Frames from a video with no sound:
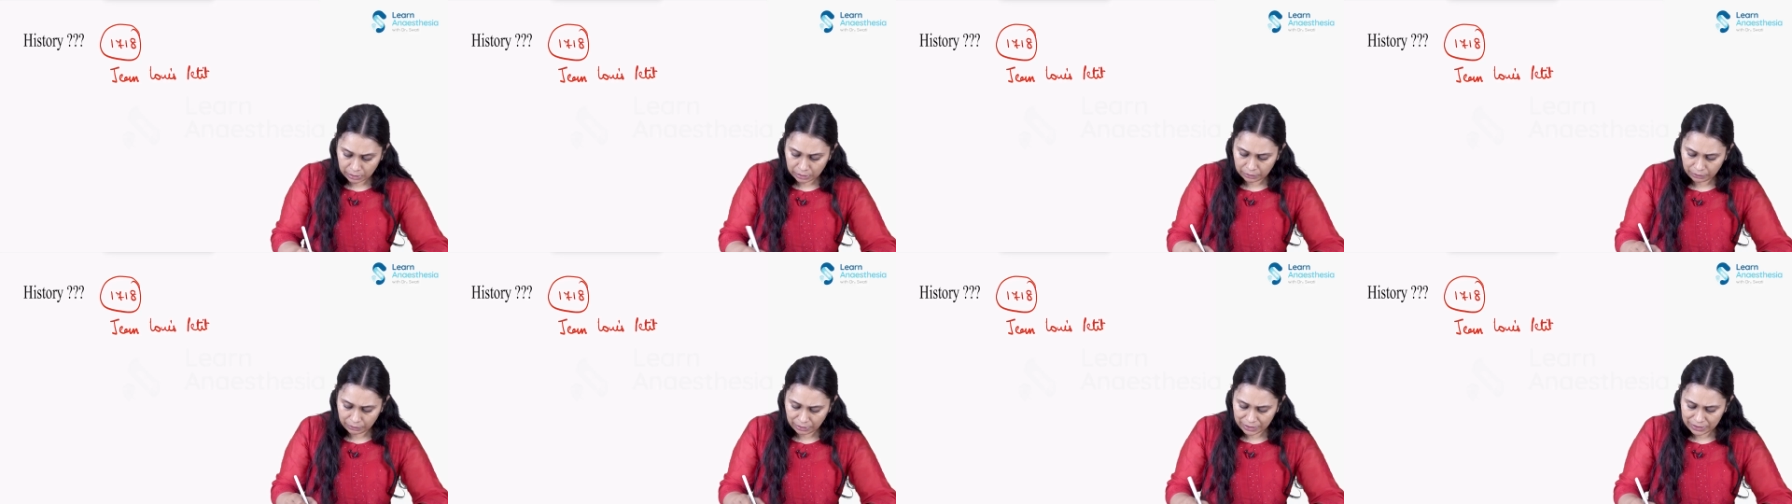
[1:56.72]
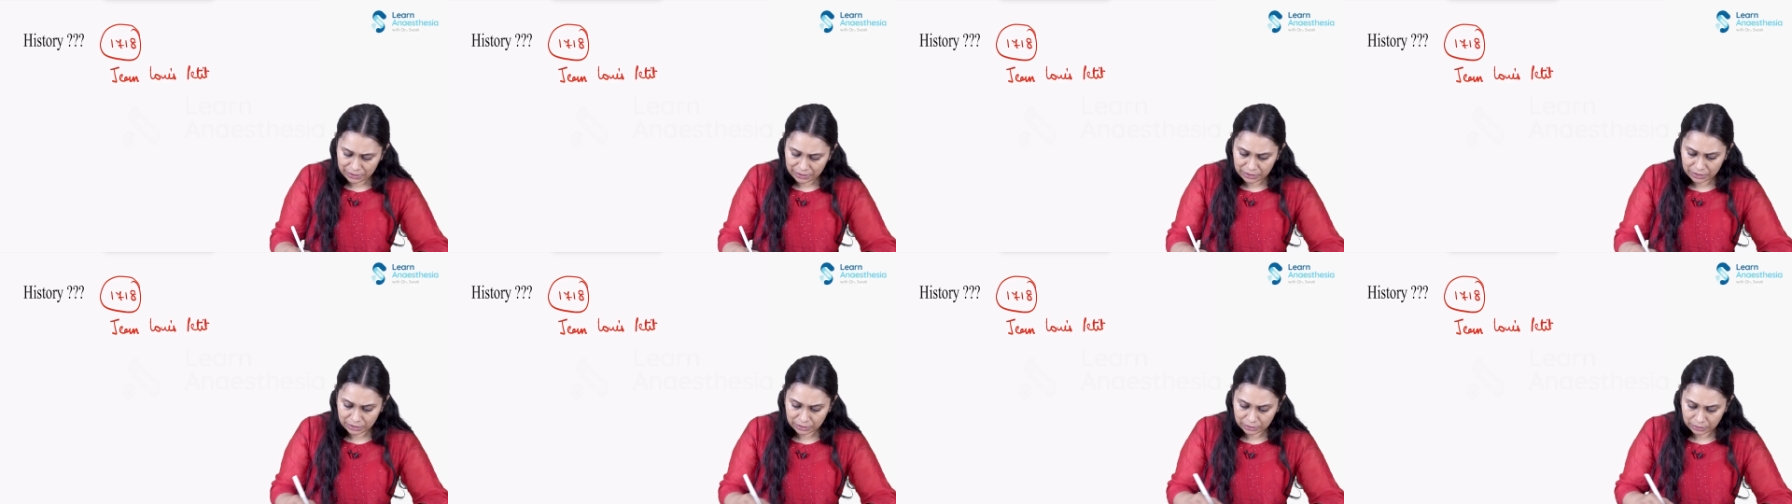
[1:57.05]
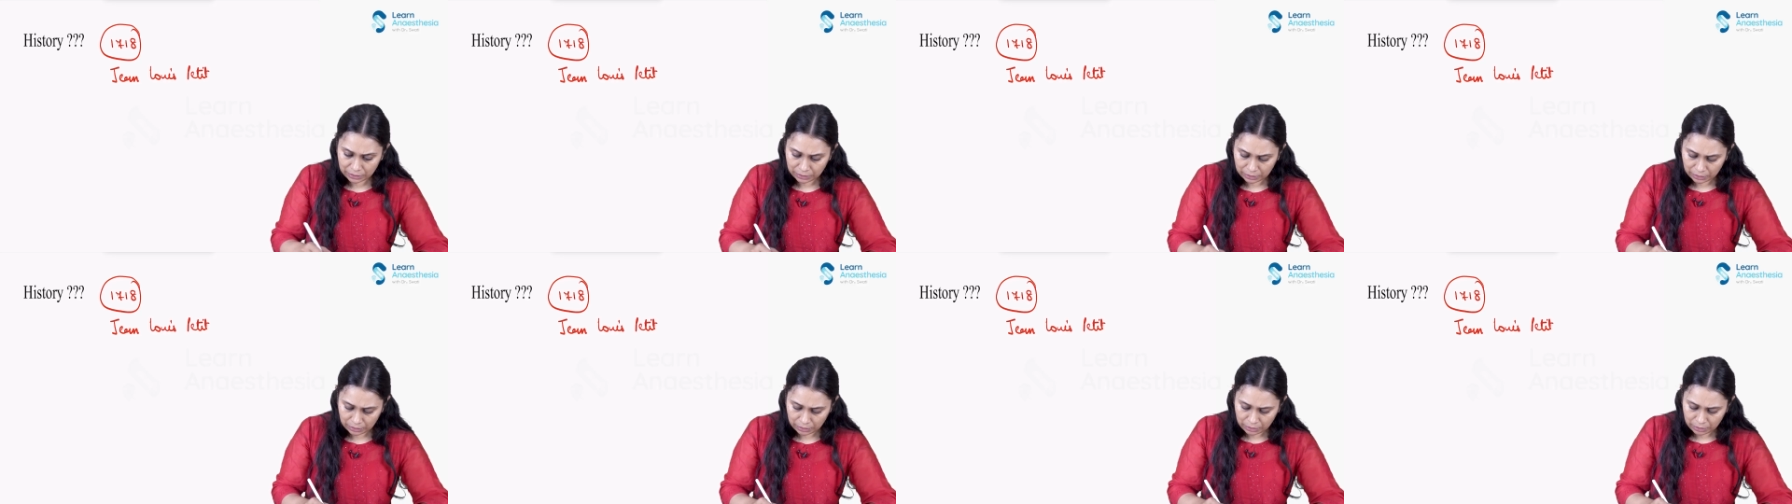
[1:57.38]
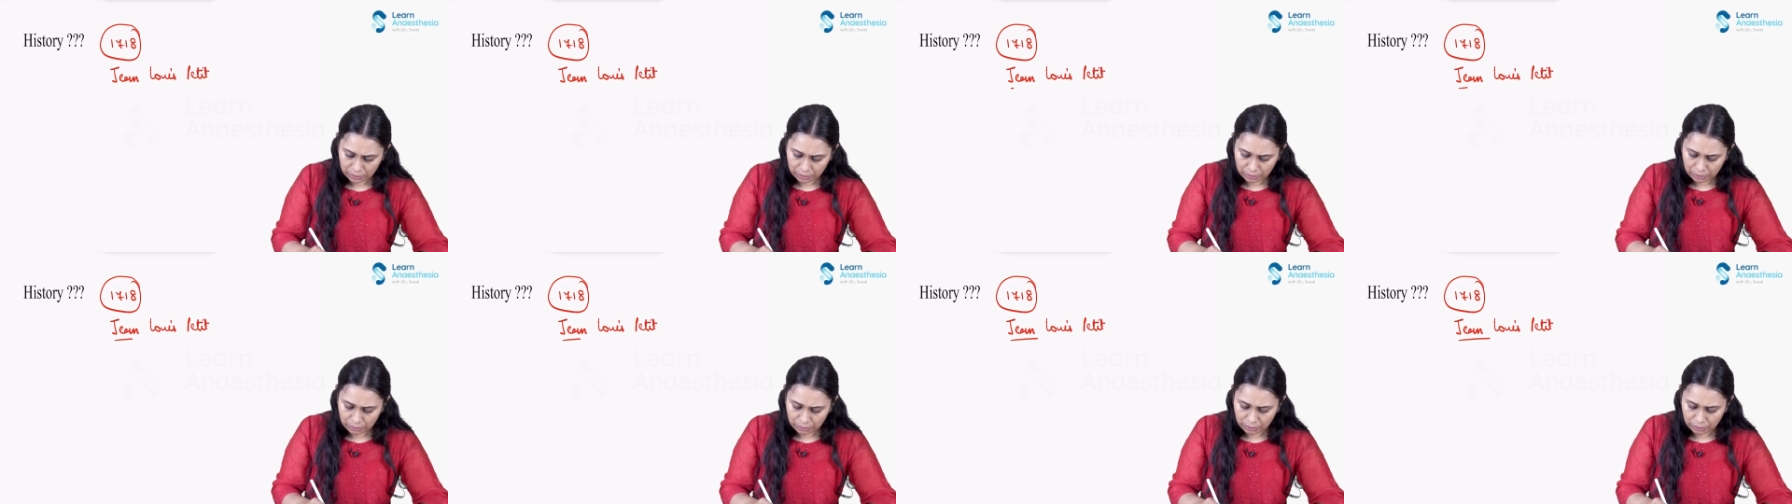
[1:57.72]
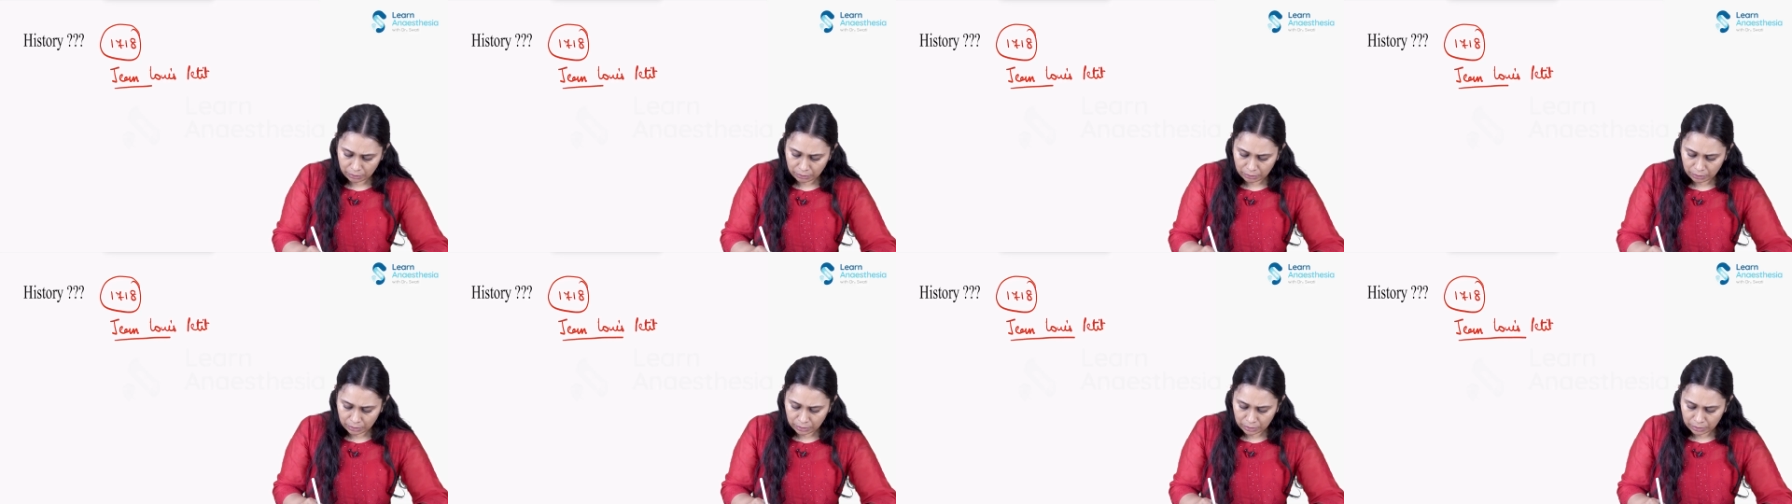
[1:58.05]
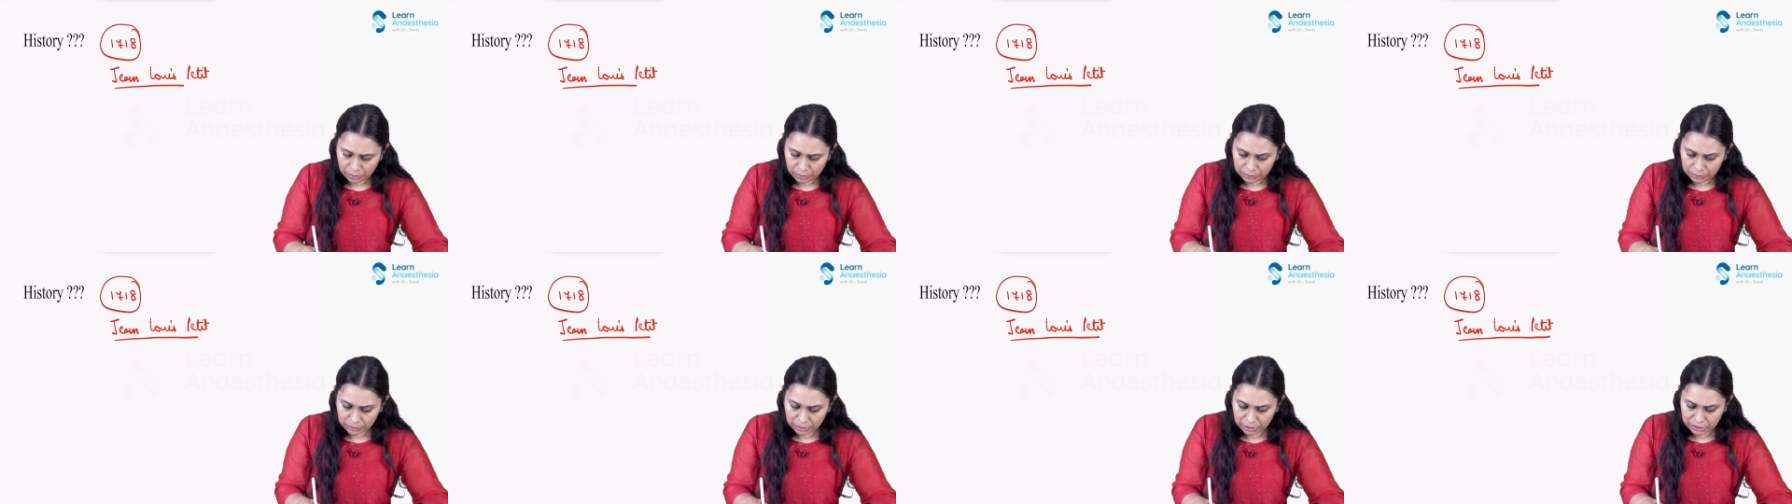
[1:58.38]
Right?
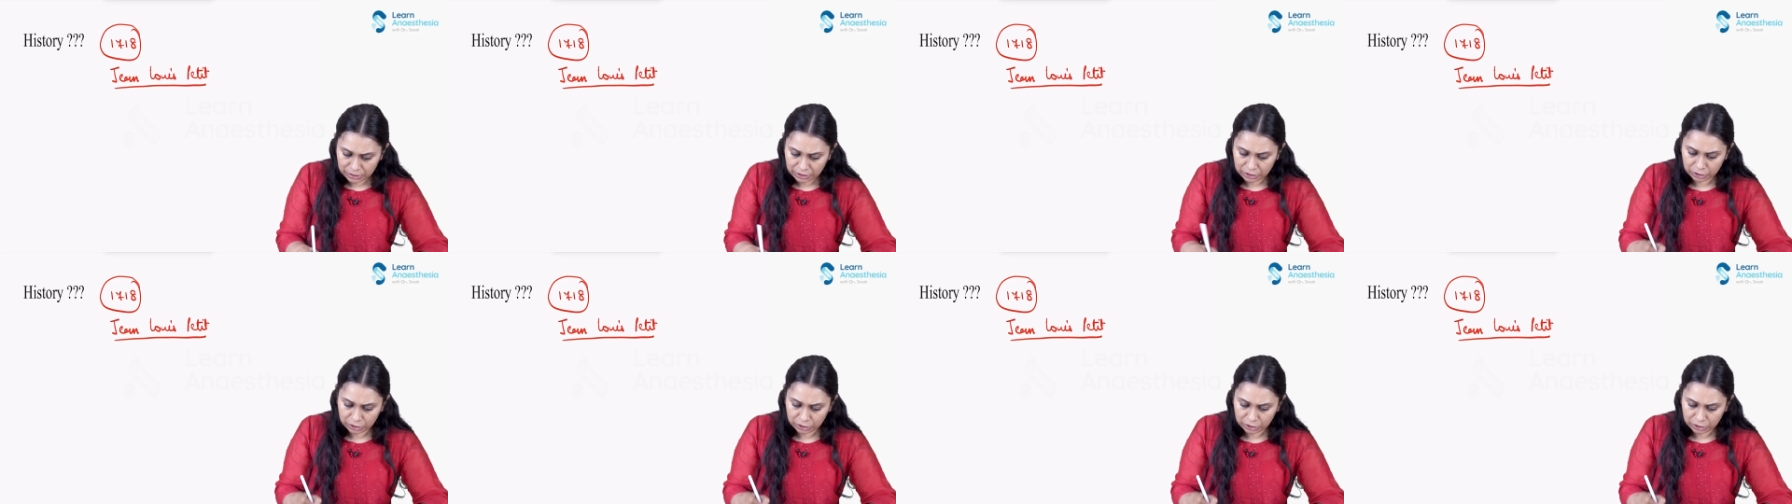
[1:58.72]
The